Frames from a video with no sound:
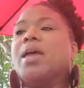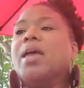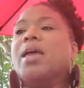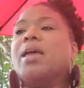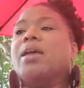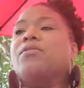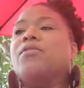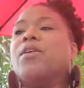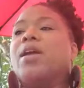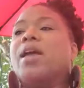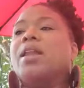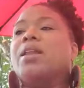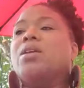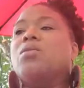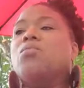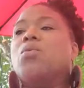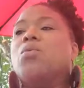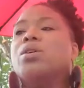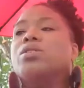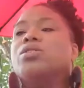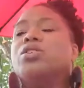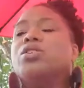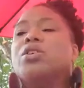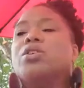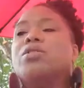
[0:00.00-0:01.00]
If
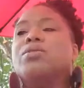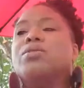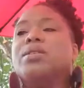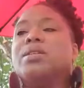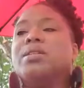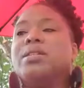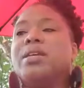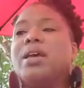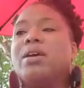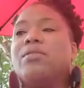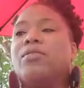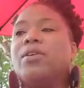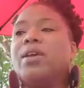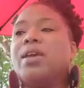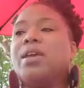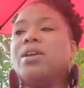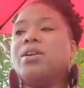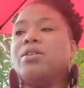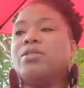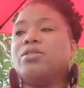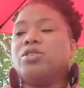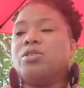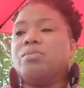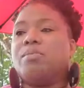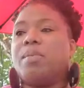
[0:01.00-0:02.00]
anyone turns a deaf
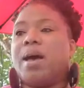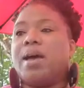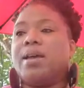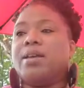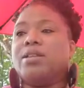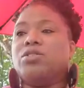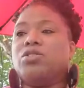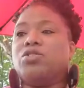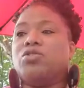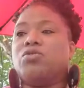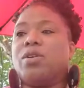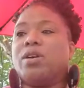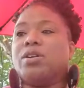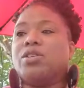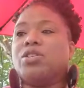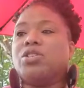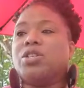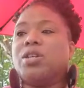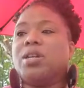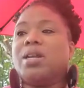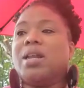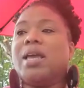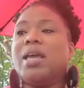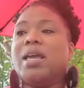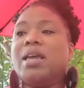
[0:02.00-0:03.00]
ear to my
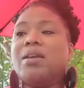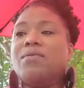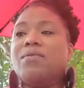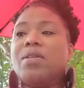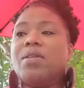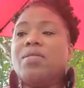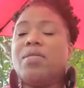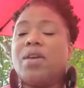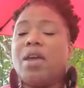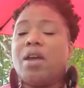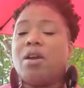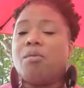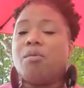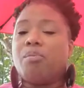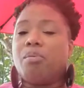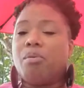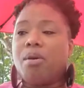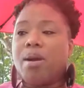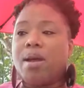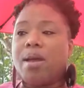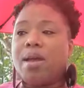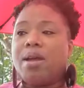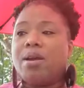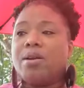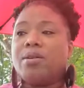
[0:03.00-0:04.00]
instruction, even their
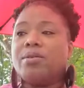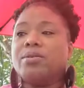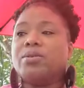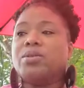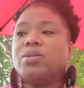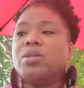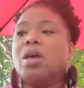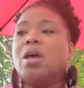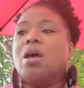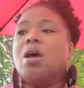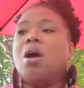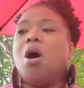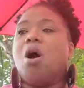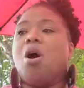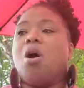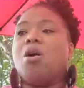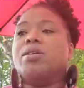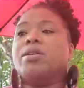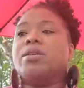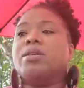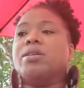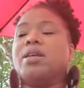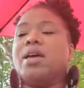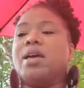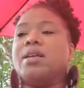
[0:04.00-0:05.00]
prayers are
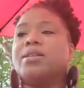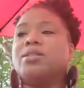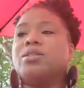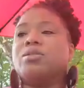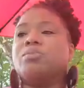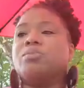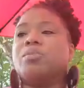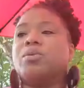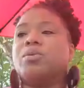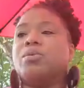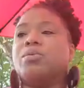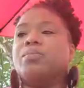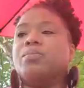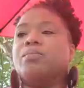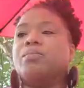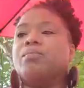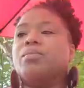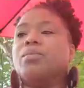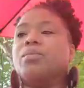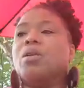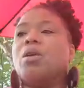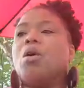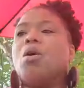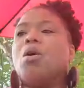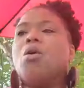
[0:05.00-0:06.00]
detestable.
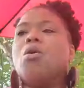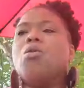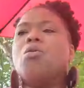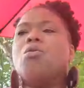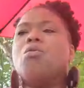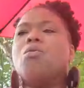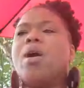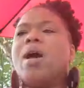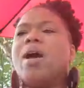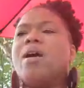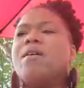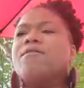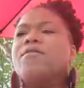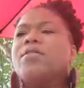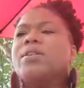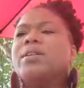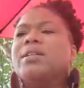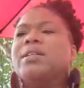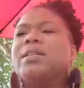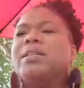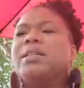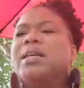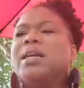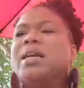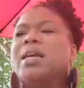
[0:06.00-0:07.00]
Whoever
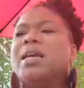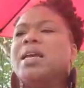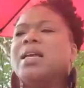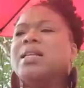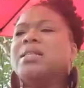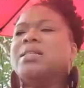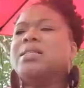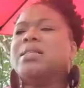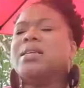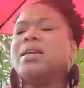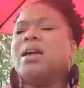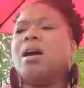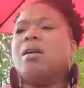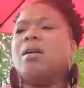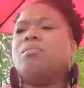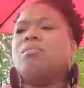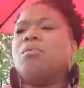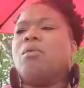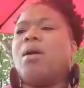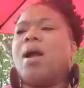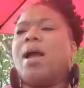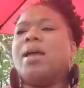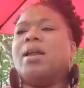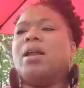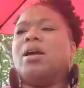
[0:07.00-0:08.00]
leads the
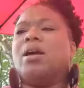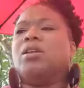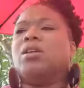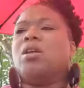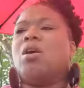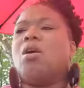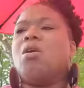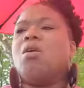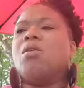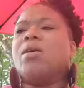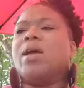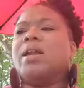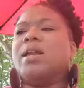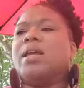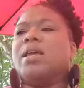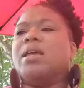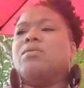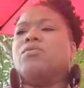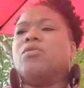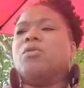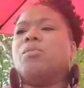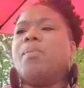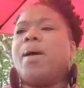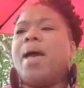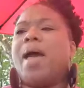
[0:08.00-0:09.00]
upright along an
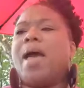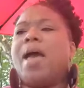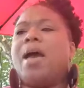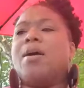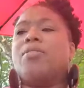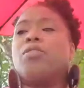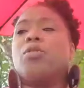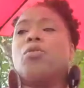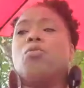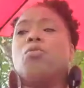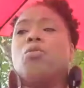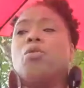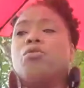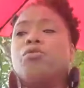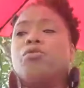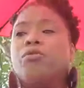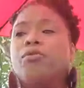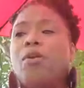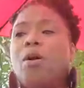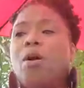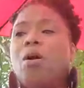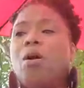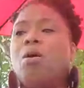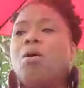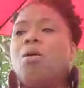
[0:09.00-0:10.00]
evil path will
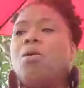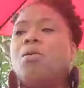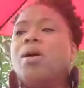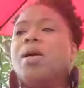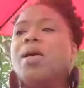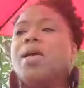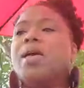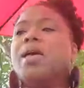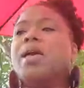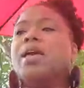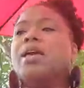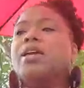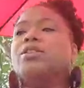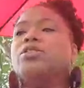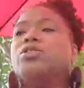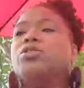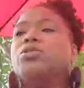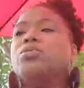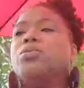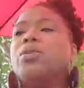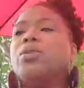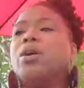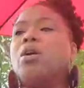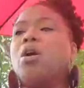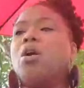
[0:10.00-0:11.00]
fall
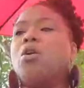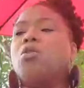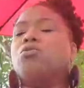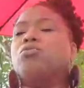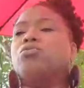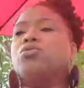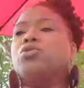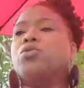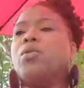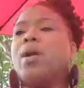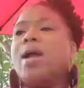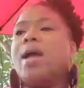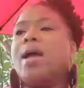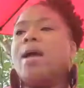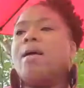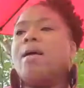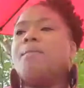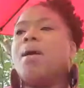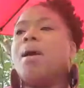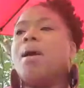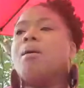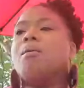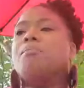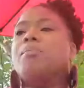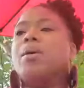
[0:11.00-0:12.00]
into their own trap,
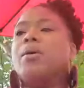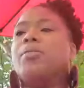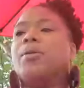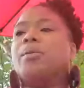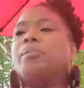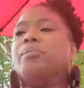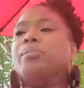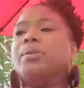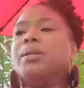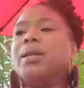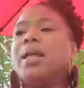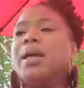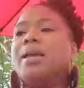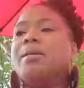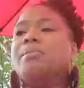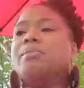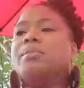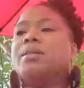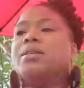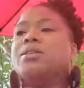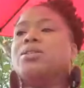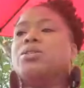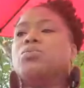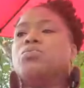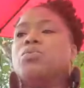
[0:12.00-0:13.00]
but the
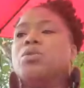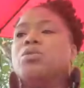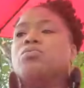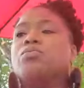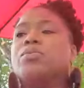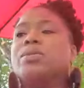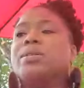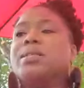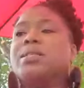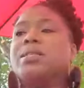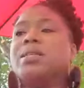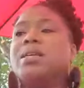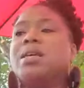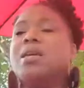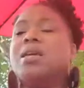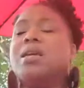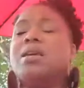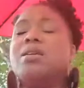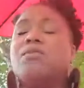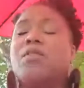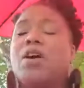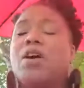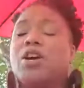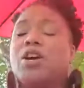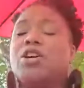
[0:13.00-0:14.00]
blameless will
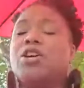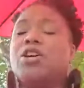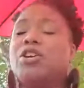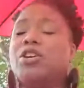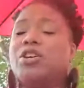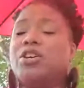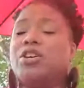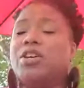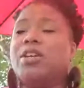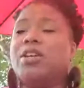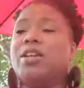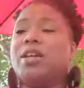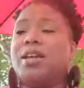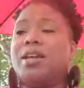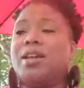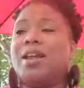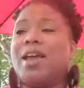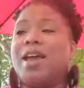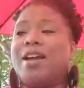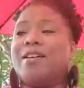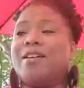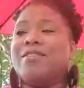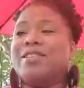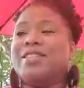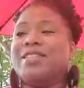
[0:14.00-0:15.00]
receive a good
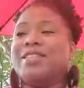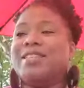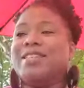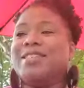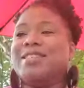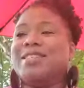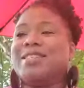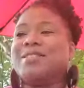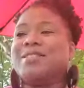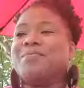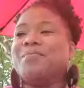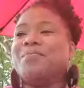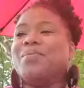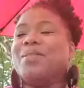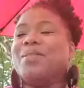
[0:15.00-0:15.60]
inheritance.